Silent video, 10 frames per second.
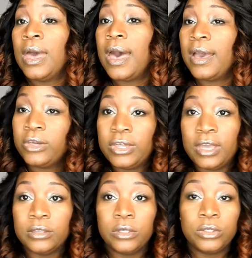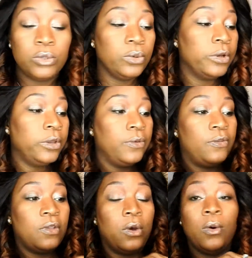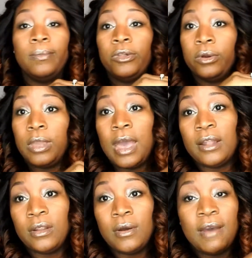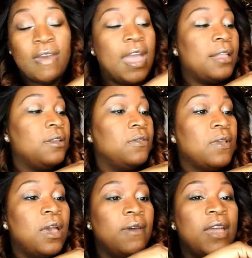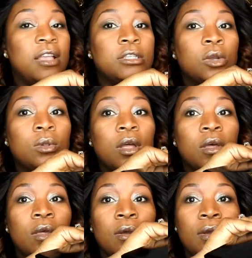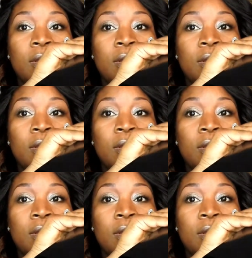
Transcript: eyeshadow tutorials. So I'll show you how long I've had this. I've had it so long,